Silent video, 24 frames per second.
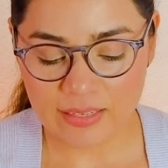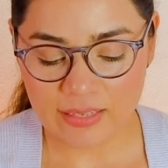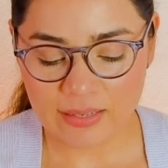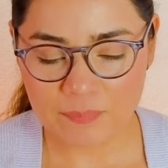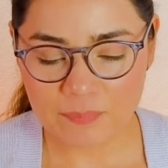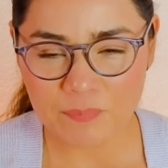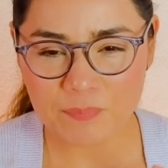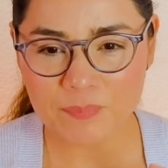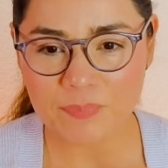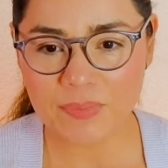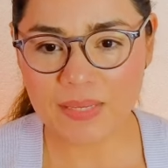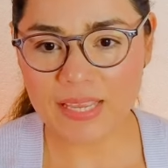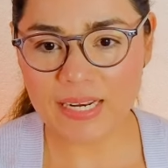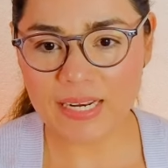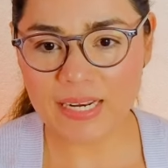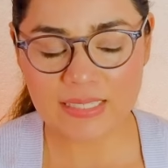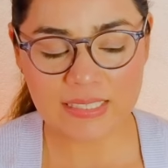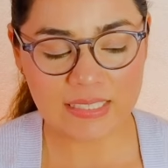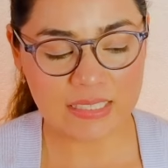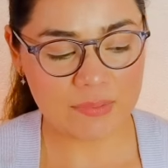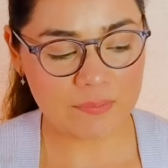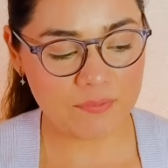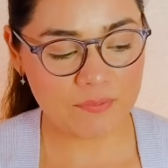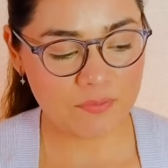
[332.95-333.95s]
I'm
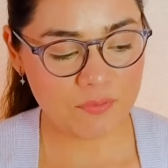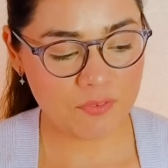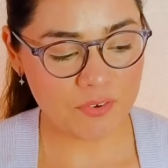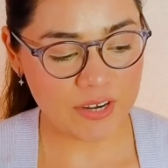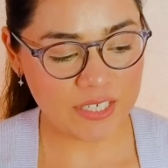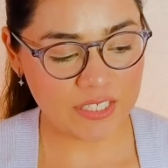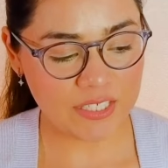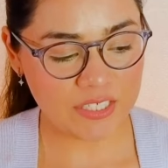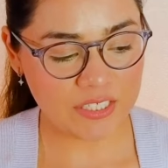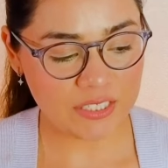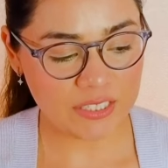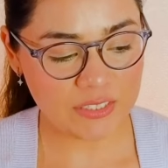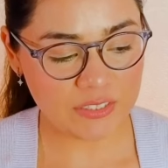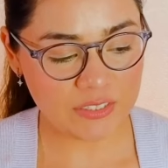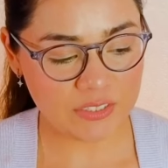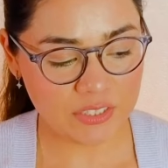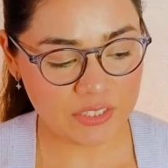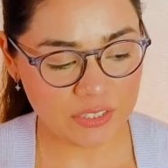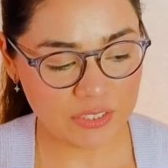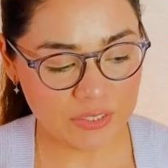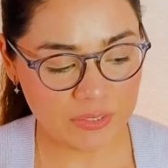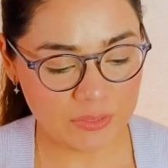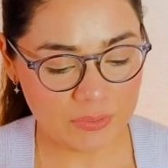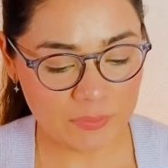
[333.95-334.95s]
getting some friction
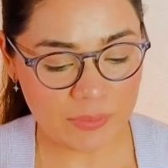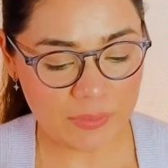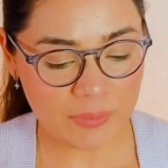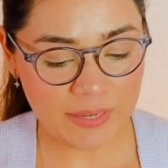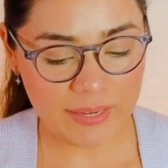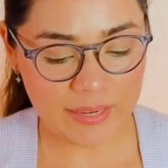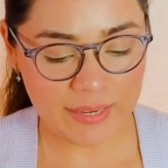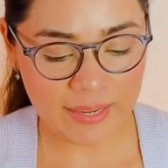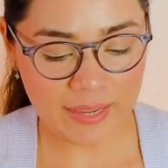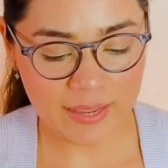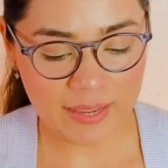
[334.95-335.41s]
too.